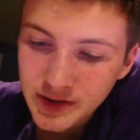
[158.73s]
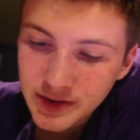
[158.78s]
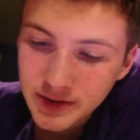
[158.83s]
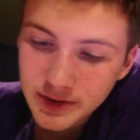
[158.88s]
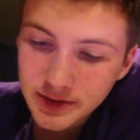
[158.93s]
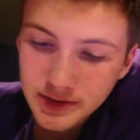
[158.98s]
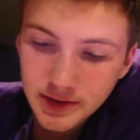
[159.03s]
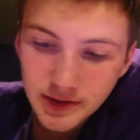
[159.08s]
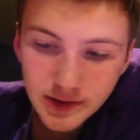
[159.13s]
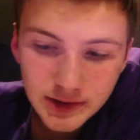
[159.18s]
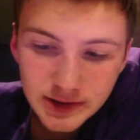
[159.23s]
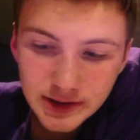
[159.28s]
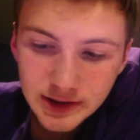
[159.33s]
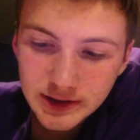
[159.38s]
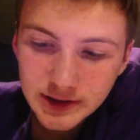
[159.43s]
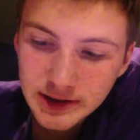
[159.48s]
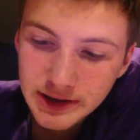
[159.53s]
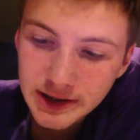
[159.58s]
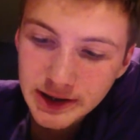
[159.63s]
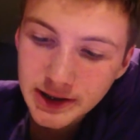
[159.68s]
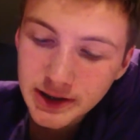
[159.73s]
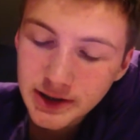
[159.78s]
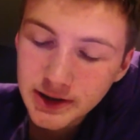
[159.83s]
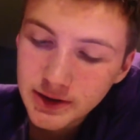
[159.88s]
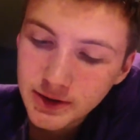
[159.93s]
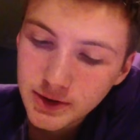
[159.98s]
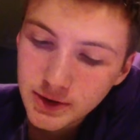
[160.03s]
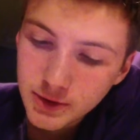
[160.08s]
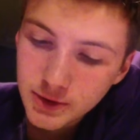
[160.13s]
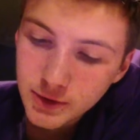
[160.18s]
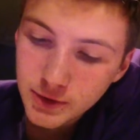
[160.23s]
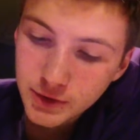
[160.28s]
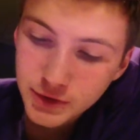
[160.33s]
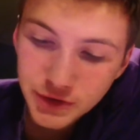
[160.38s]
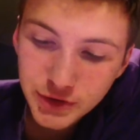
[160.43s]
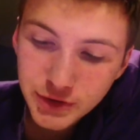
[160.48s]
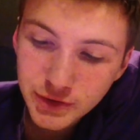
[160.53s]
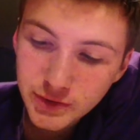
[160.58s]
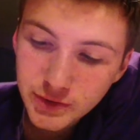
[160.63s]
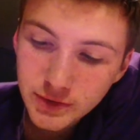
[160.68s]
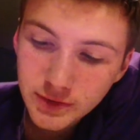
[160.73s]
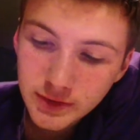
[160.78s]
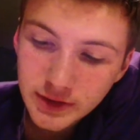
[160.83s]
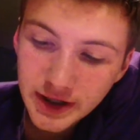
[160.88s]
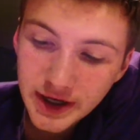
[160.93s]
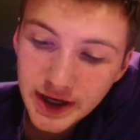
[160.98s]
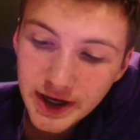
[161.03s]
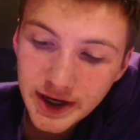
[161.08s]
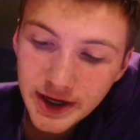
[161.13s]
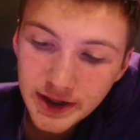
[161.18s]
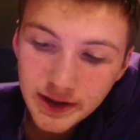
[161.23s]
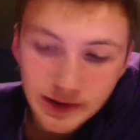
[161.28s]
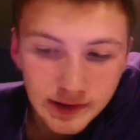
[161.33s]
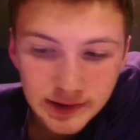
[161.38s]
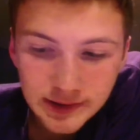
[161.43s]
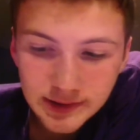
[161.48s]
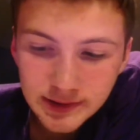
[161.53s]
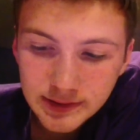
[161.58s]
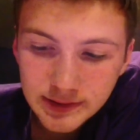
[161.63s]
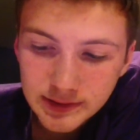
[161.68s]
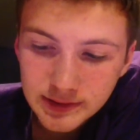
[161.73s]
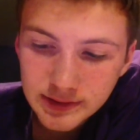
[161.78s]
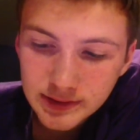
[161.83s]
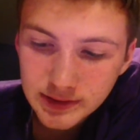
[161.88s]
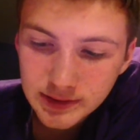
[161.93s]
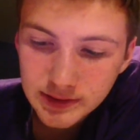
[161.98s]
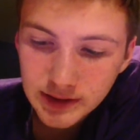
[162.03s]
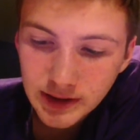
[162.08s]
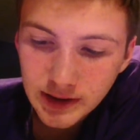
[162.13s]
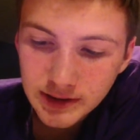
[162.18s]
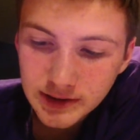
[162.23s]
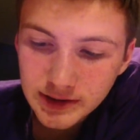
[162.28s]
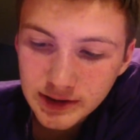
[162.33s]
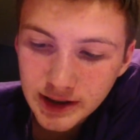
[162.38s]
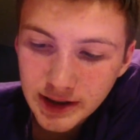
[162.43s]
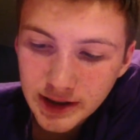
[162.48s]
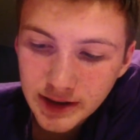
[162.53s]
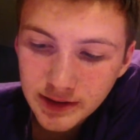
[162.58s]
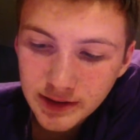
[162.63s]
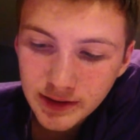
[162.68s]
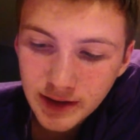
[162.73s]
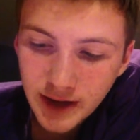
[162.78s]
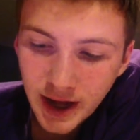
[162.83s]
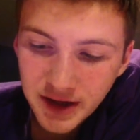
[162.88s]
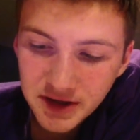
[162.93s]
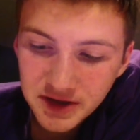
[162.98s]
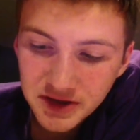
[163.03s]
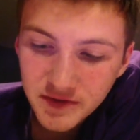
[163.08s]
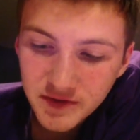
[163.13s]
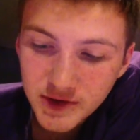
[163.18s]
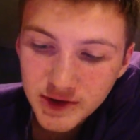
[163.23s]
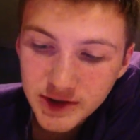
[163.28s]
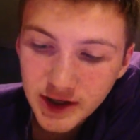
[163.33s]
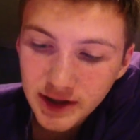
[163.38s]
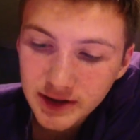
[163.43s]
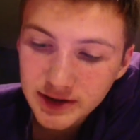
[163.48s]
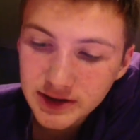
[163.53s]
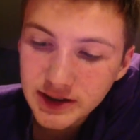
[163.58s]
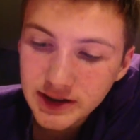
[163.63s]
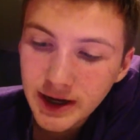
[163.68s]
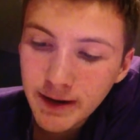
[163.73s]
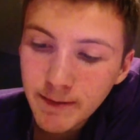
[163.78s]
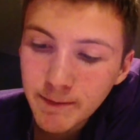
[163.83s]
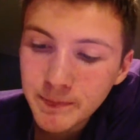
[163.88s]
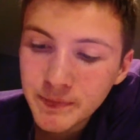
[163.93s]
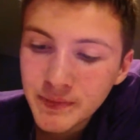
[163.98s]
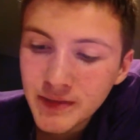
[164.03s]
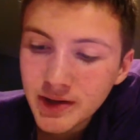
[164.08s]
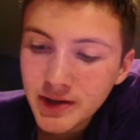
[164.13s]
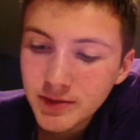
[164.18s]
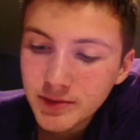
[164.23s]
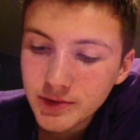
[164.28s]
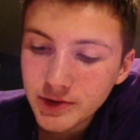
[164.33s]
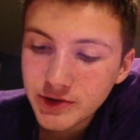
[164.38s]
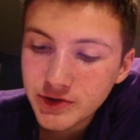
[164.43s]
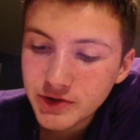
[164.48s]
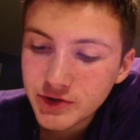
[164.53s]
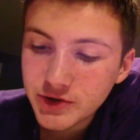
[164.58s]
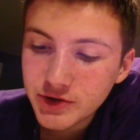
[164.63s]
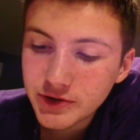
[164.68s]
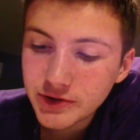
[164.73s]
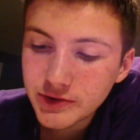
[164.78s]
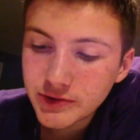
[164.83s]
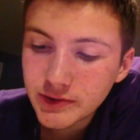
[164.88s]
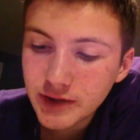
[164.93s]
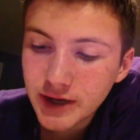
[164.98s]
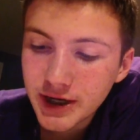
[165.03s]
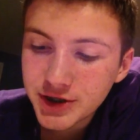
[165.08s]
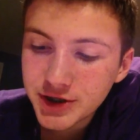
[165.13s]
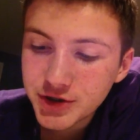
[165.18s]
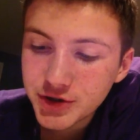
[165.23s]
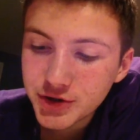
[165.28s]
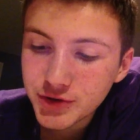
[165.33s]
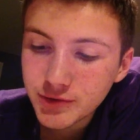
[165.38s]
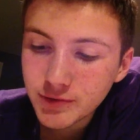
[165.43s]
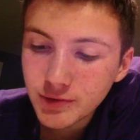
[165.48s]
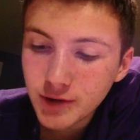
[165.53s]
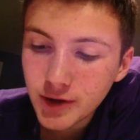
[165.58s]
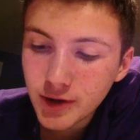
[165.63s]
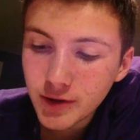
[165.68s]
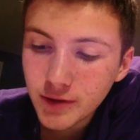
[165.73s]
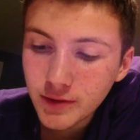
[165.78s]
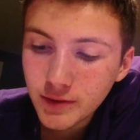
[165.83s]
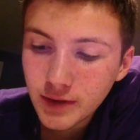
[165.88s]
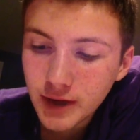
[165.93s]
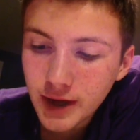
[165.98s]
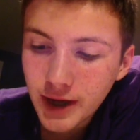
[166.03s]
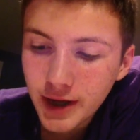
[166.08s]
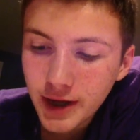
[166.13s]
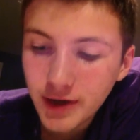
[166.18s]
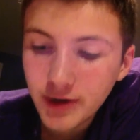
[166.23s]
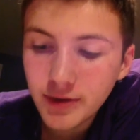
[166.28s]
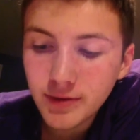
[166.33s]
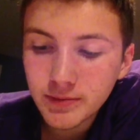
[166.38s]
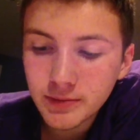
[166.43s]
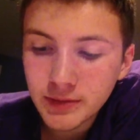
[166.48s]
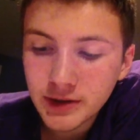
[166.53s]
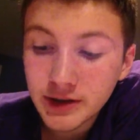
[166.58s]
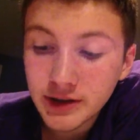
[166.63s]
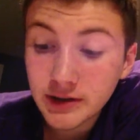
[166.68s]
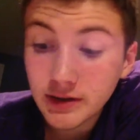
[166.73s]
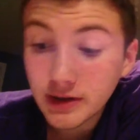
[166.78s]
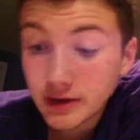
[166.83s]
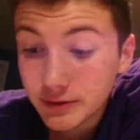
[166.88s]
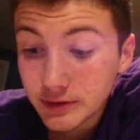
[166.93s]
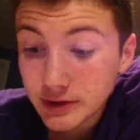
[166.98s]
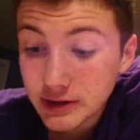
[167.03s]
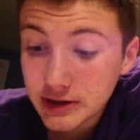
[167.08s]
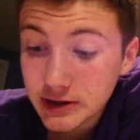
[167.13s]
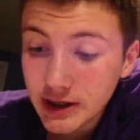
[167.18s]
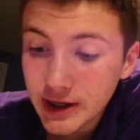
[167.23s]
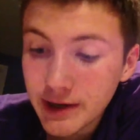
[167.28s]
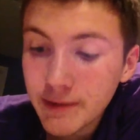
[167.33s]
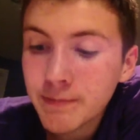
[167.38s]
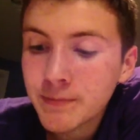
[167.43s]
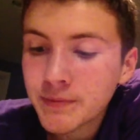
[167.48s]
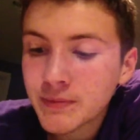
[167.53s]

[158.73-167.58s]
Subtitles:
So it says here, 2K in solid state, S for solid state, plus 2H2O, meaning liquid state,